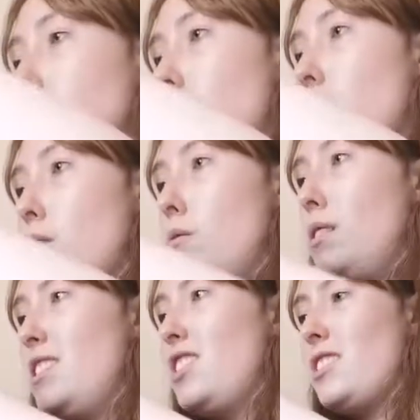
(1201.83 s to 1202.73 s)
So
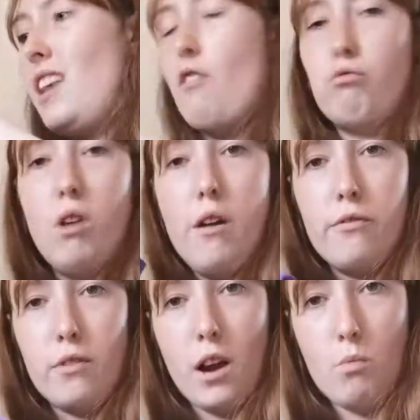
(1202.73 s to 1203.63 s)
it's just that
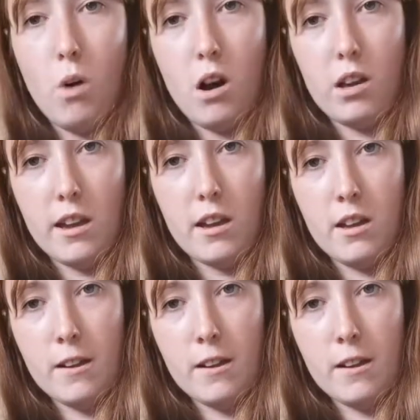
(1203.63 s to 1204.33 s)
rough, like, why?